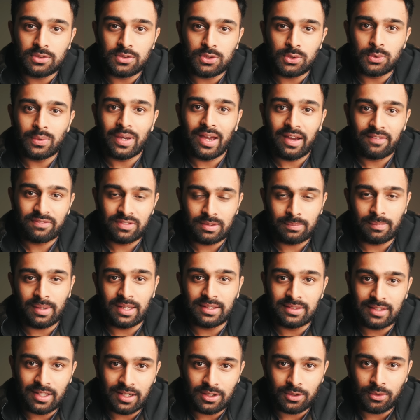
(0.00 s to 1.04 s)
you have to
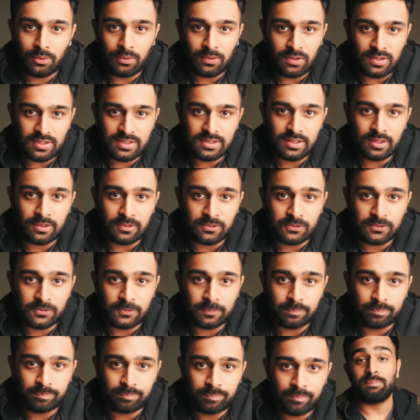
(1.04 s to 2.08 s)
make that call yourself.
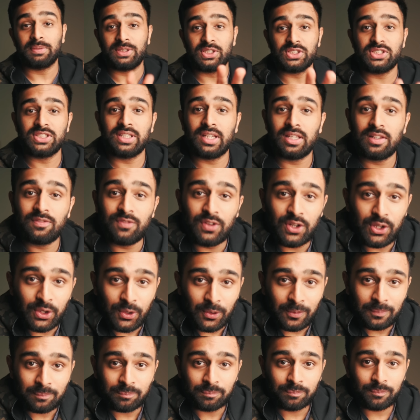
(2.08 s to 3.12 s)
But just to end the video,